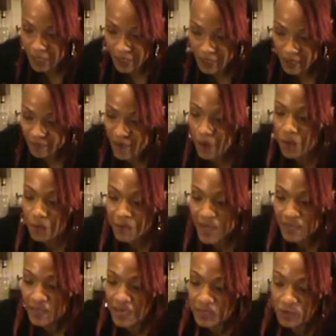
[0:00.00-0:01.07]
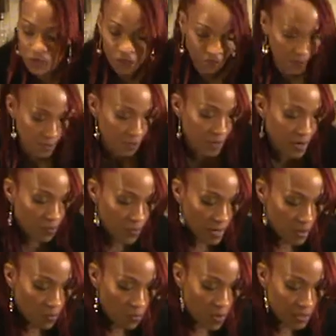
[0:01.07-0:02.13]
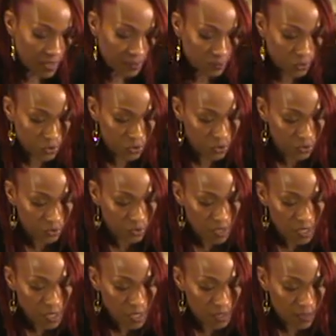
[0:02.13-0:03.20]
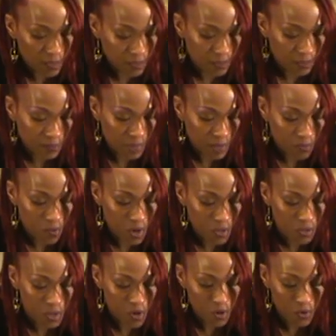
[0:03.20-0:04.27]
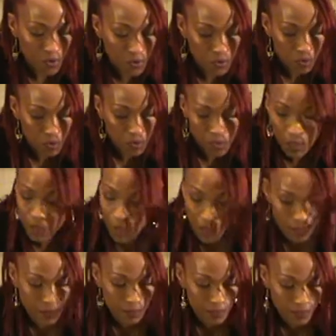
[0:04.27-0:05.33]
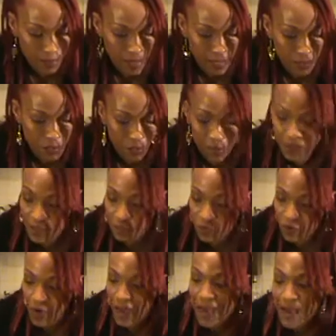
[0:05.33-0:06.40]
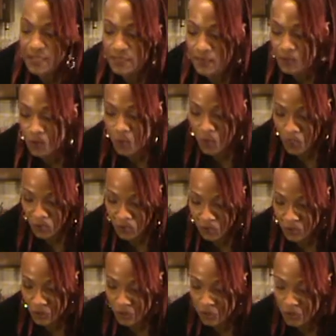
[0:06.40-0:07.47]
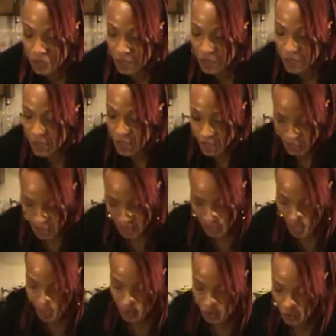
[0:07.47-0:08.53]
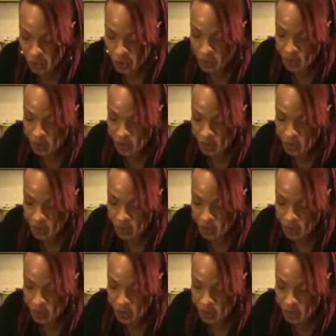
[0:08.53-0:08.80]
If I want my guests to figure out what I want them to do, they won't know. I don't want them to ask questions. I just